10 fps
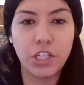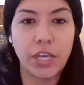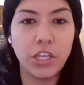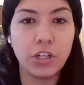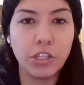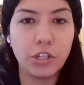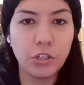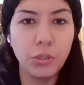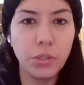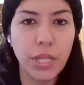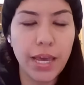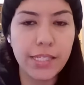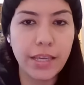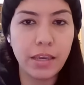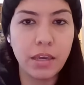Like you're you're
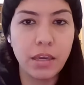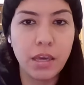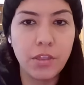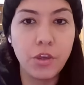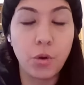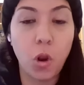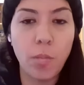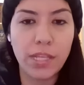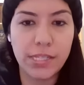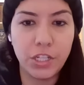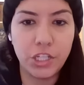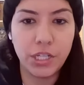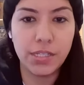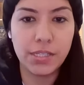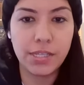utilizing the Chrome
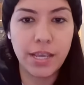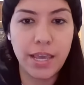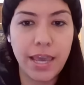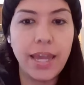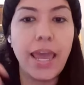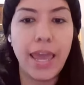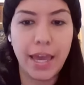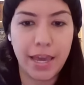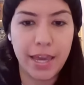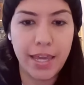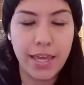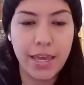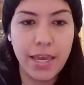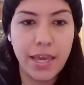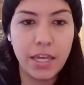extensions and AI.
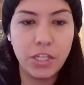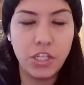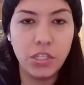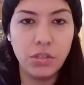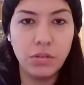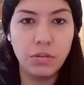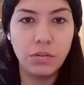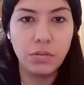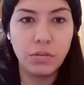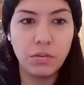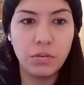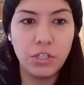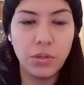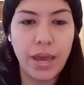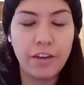Do you do
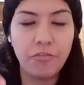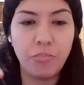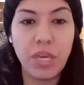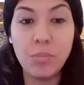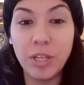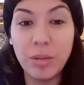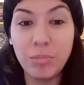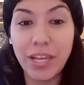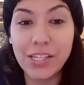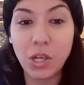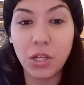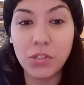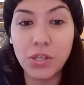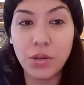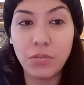you have people in place
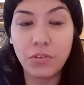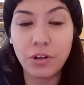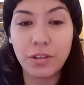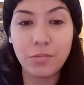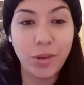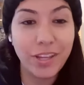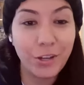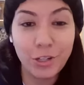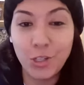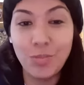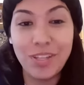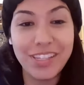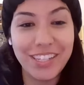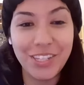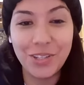also for when you're too
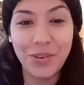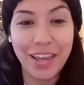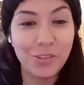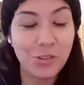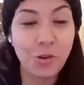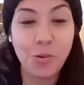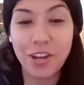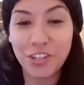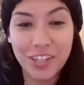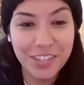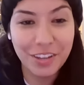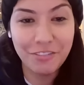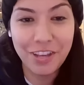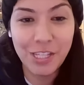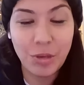busy to answer the questions on
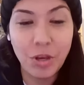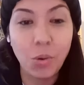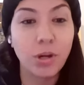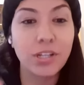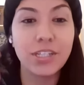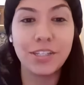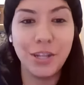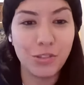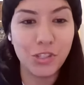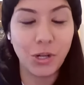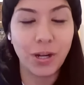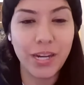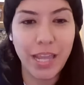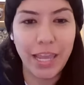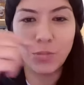Facebook or to, you know, start
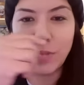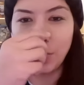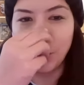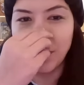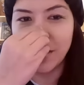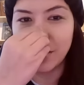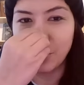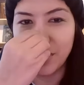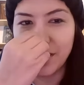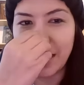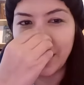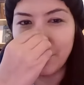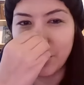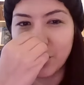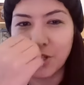engagement? What does what does that
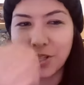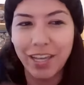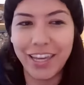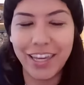leverage look like?